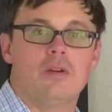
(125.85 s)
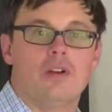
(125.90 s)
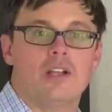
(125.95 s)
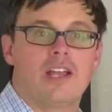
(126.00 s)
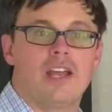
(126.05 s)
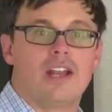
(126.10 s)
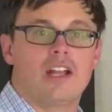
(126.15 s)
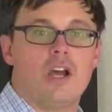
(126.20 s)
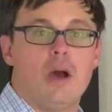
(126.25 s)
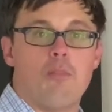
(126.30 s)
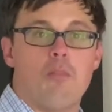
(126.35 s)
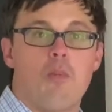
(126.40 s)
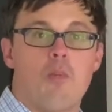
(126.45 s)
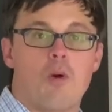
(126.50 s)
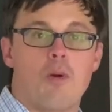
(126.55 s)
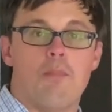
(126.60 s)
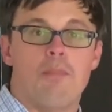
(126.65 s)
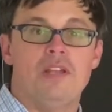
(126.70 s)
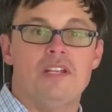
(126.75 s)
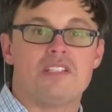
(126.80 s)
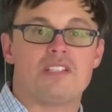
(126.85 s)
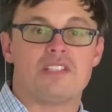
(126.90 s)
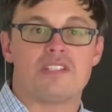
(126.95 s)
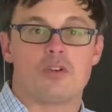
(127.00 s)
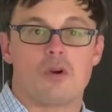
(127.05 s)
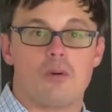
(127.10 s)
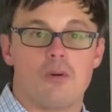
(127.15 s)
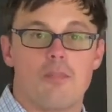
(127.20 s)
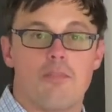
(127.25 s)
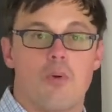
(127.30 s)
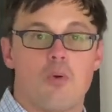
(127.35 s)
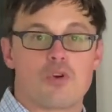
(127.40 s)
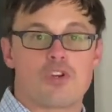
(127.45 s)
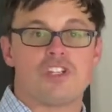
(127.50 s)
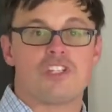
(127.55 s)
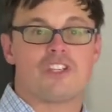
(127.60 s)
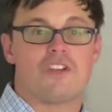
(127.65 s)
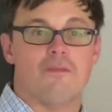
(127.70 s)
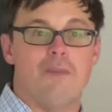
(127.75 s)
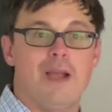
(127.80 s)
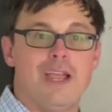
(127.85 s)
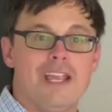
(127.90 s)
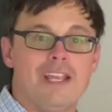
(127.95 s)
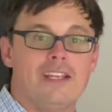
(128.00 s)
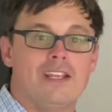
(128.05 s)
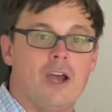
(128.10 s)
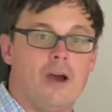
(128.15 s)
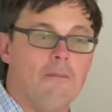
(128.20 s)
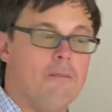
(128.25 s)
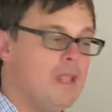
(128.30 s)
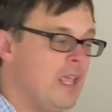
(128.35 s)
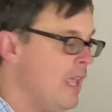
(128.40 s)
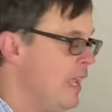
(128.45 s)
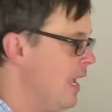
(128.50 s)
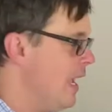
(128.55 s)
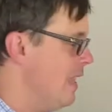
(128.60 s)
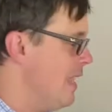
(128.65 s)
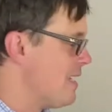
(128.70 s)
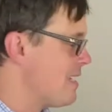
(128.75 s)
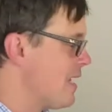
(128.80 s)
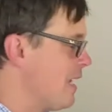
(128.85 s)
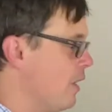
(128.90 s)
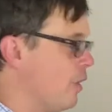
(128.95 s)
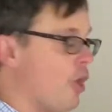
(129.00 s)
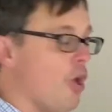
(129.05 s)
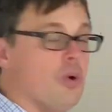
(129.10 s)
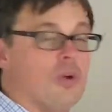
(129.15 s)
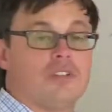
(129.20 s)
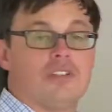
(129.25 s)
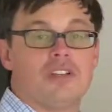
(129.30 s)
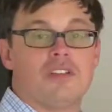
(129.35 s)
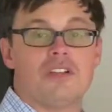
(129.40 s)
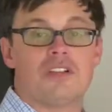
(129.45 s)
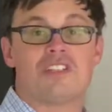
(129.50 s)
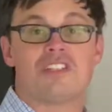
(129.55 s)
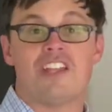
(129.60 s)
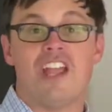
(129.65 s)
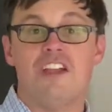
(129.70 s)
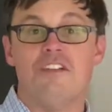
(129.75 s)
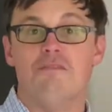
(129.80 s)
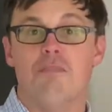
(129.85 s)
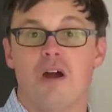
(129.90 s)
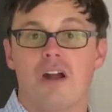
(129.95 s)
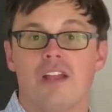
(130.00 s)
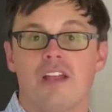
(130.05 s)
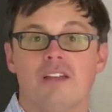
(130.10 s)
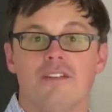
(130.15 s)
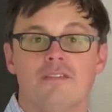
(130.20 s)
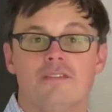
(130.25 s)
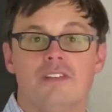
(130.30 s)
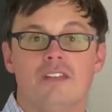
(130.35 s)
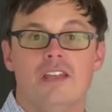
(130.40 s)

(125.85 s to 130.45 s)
and I got a couple more pieces or portions of my income, and that's going to go into the save bucket.